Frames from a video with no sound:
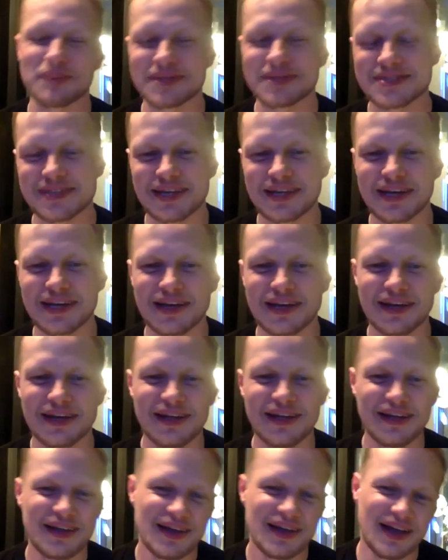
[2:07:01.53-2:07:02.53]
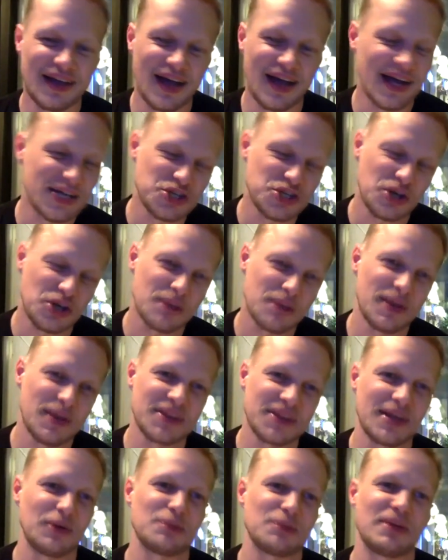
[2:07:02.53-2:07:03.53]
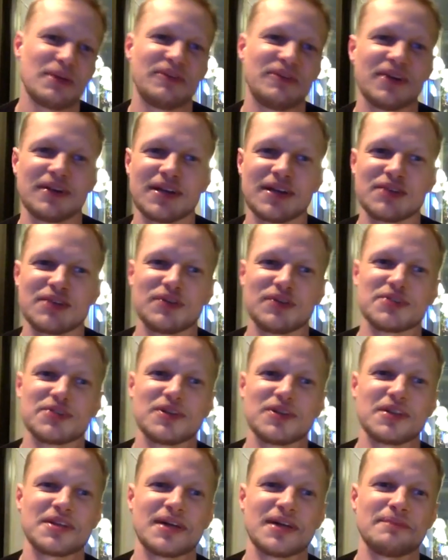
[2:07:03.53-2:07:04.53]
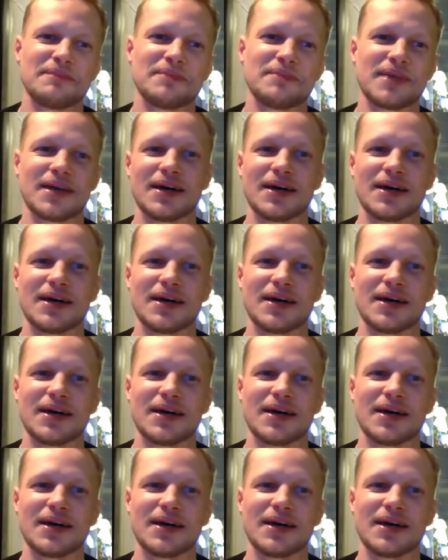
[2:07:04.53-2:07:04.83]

But uh, I, I joke about that with my Finger Lakes friends all the time,